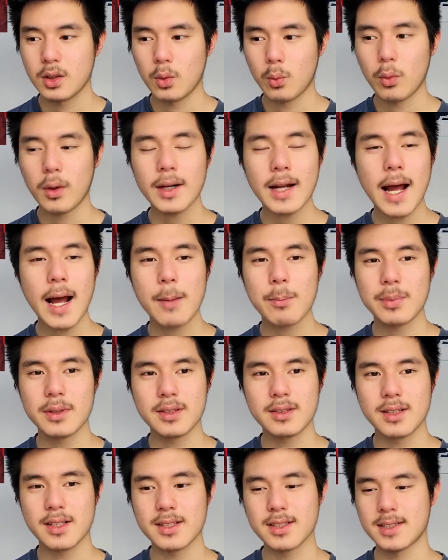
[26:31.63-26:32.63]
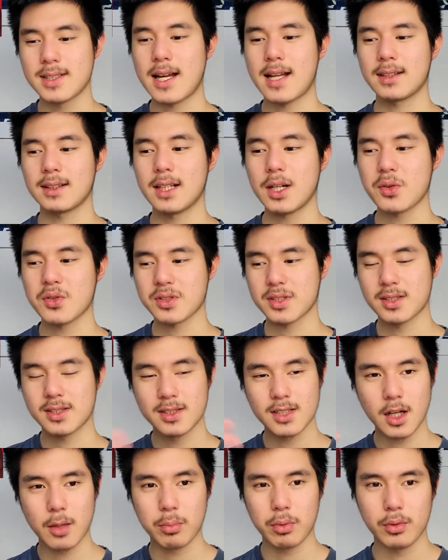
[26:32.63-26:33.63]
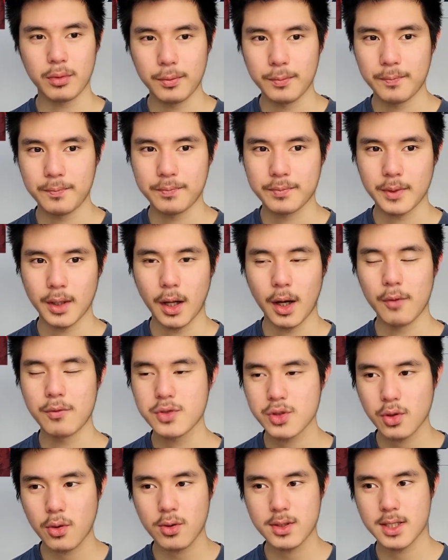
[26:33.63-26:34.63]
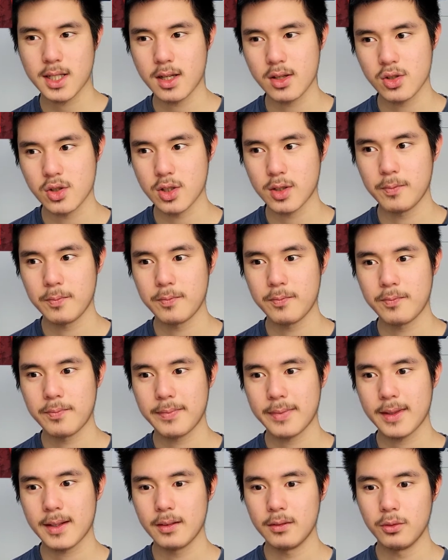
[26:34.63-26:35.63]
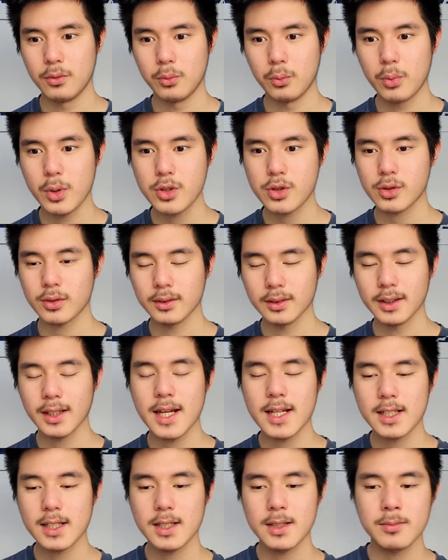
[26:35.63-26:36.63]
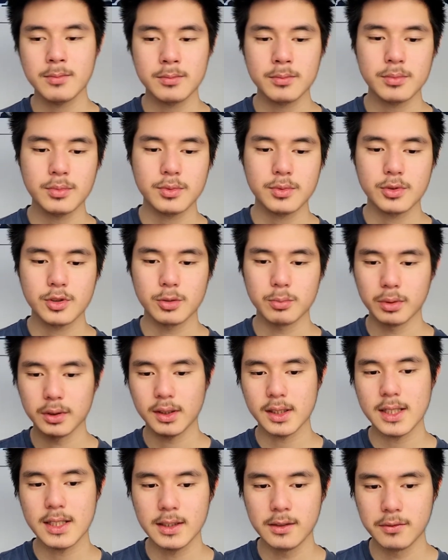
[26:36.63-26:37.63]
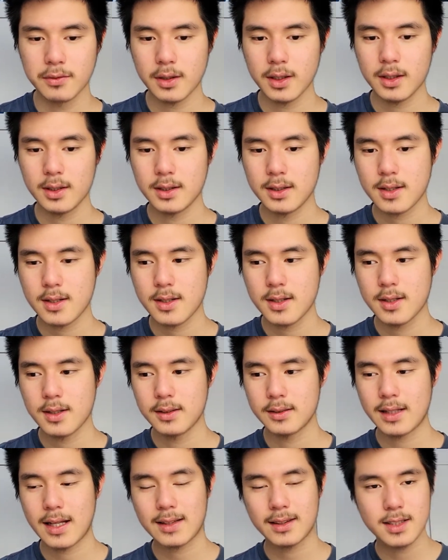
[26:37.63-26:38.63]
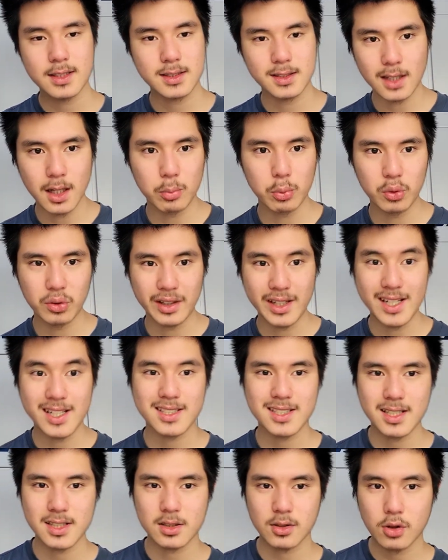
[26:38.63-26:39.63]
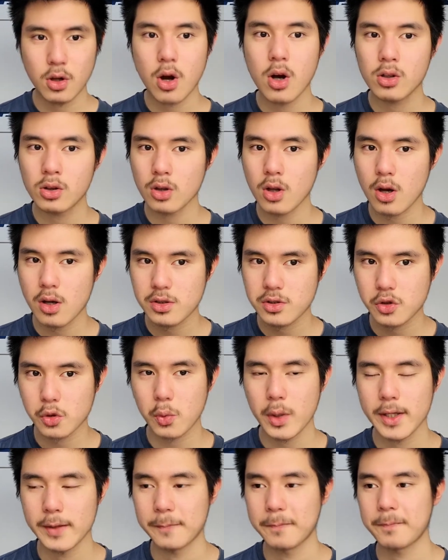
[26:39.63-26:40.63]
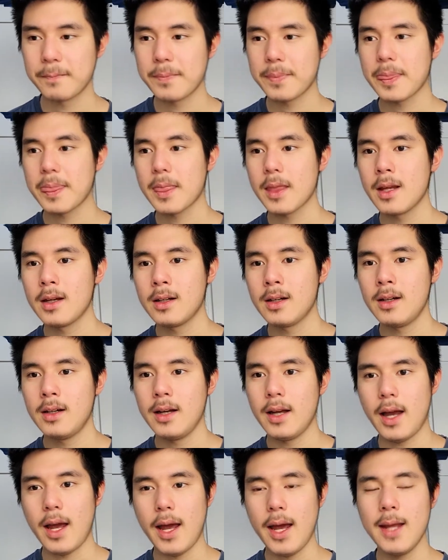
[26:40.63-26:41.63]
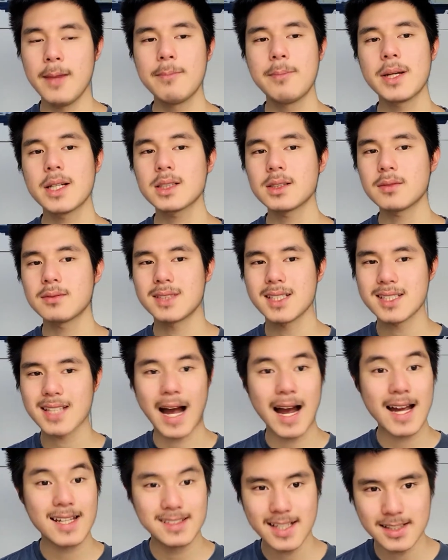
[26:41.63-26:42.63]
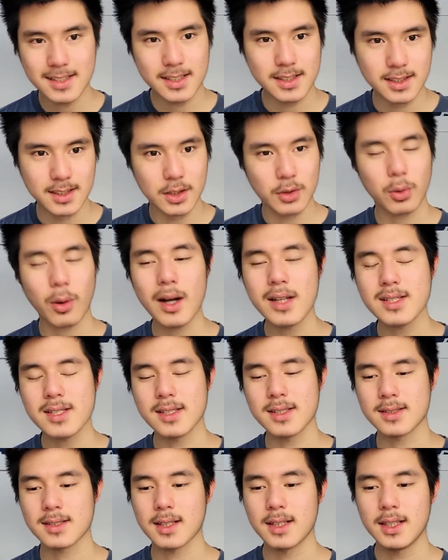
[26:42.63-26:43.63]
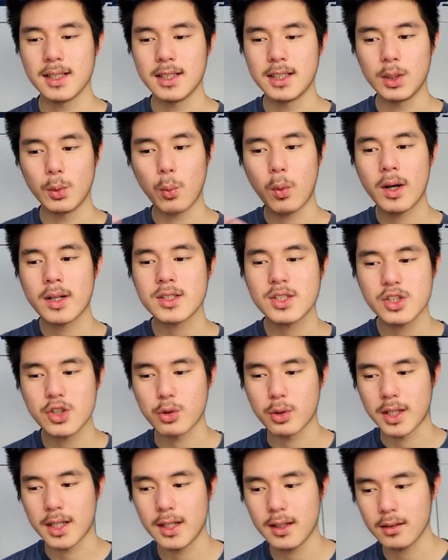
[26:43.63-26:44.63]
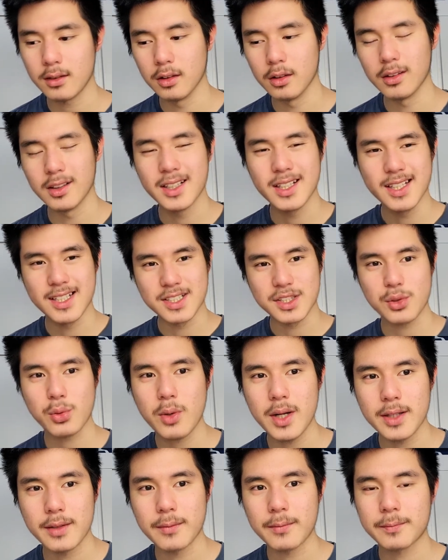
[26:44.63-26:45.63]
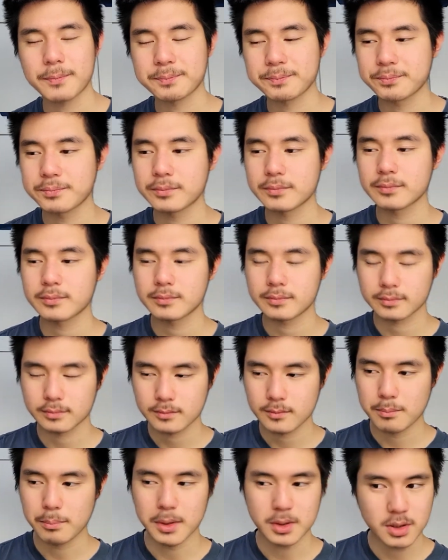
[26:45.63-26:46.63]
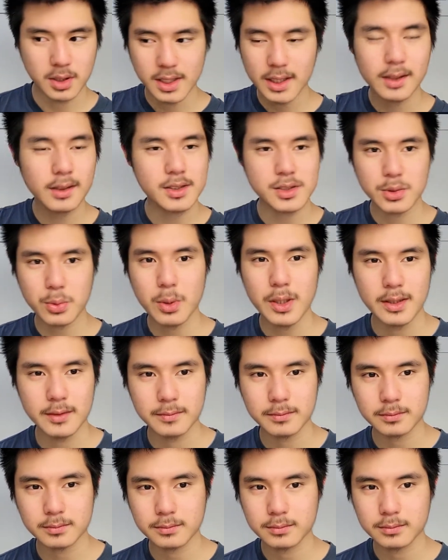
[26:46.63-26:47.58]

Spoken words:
what happened is that there is a double of Soa Seiji, which led him to believe that this double is his long-lost twin. And because of this identity crisis, he wants to kill his twin. But to kill his twin,